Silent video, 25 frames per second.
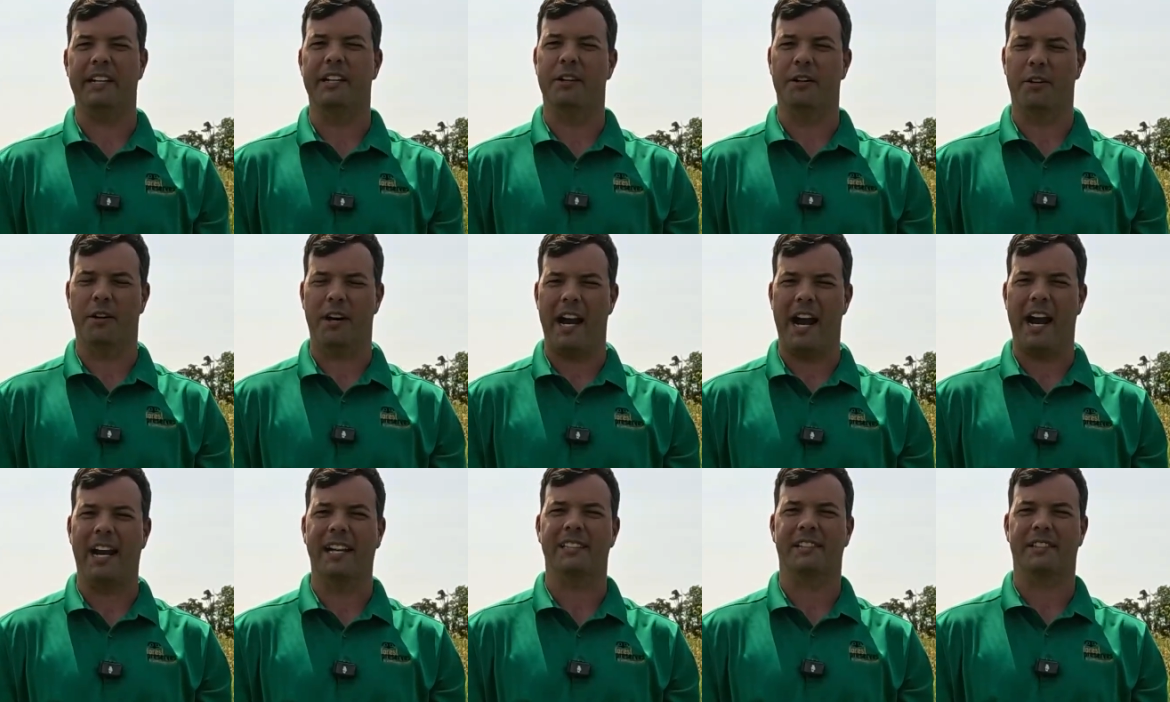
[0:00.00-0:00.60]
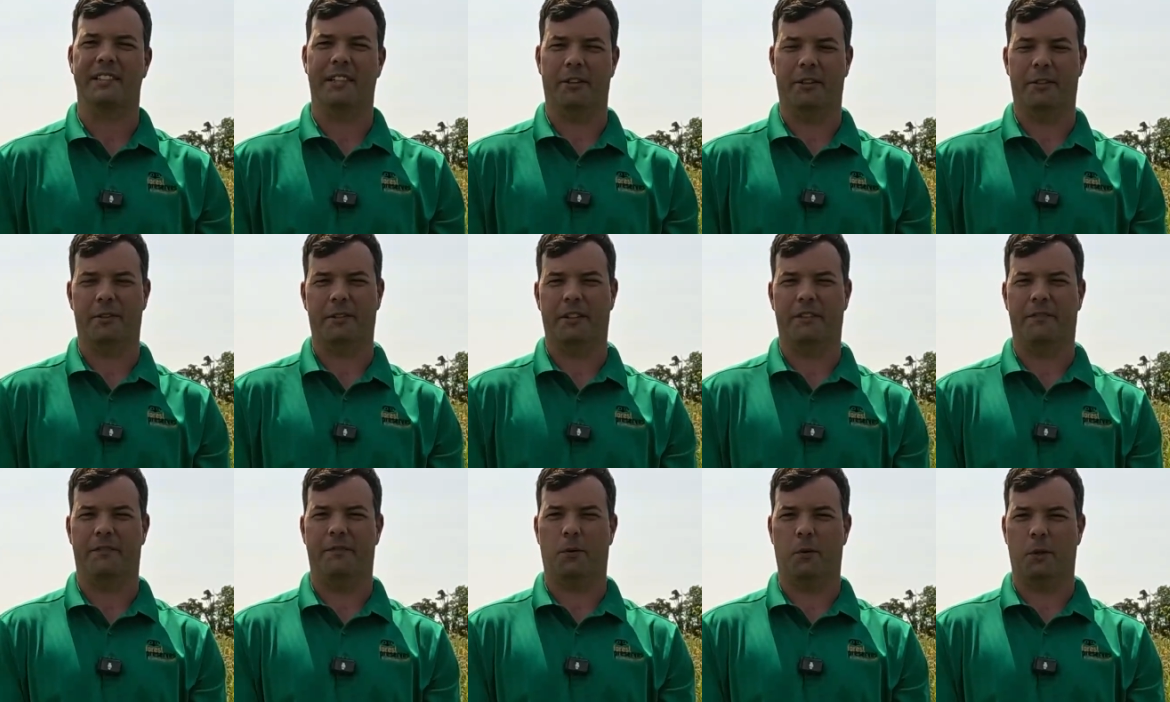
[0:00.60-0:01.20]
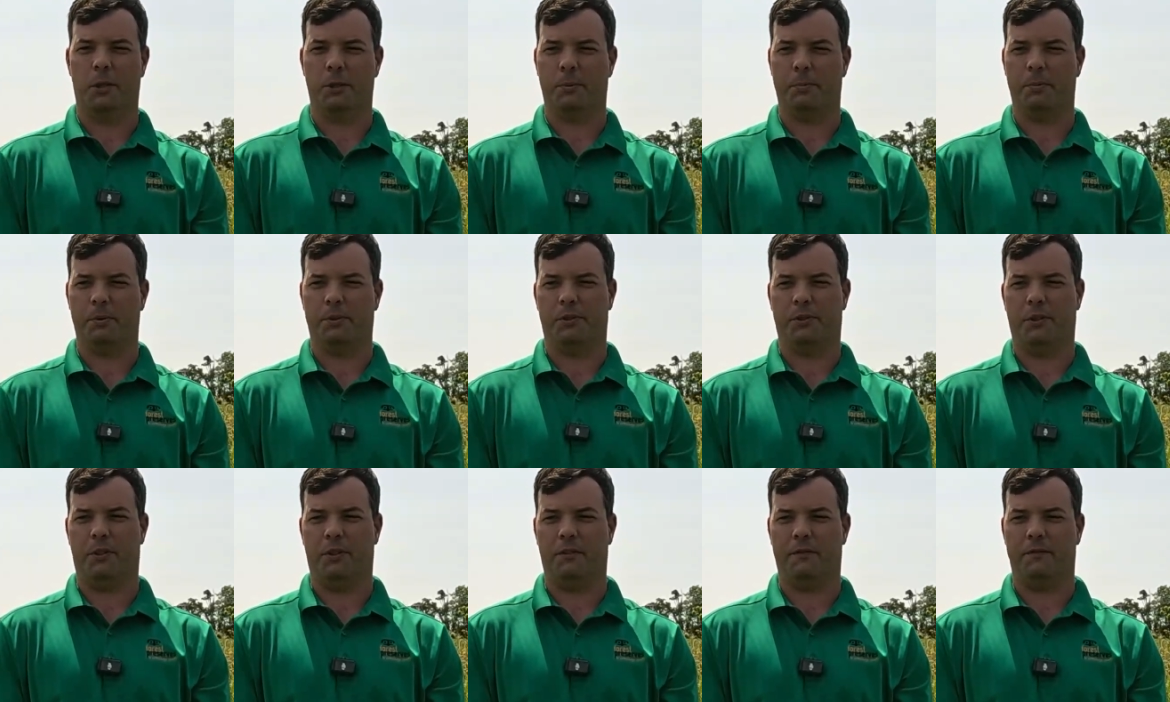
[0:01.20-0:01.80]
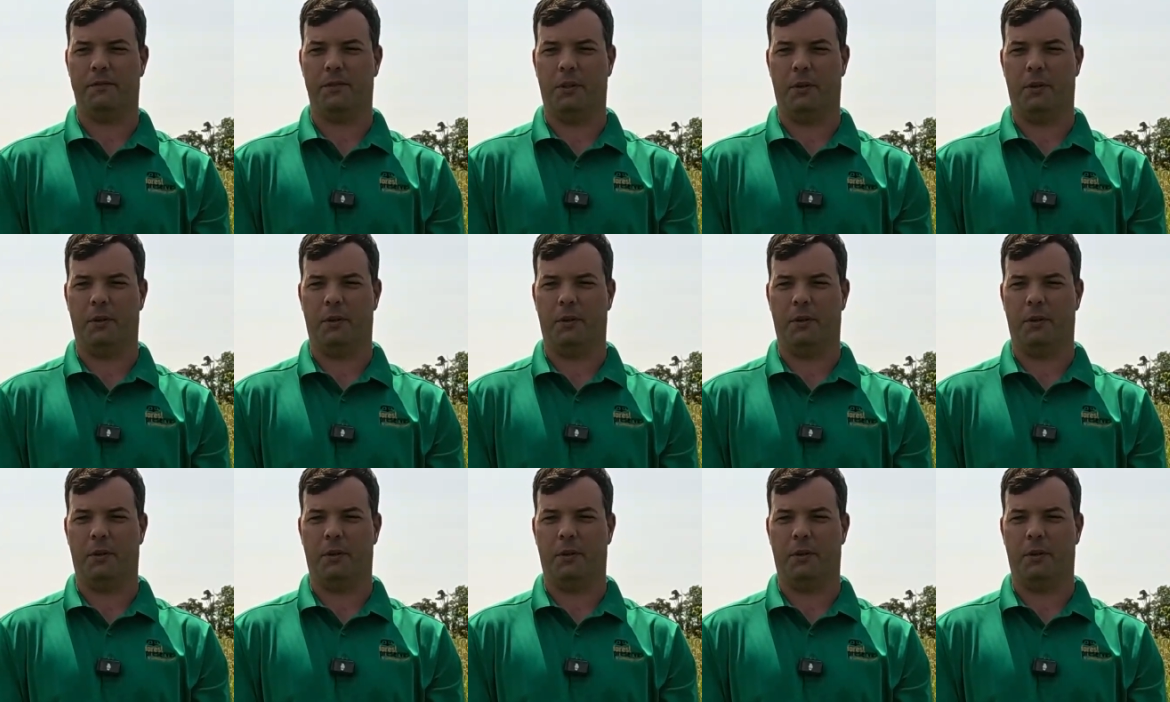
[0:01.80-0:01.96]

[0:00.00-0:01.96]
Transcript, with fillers: here at Cedar Cliff Forest Preserve.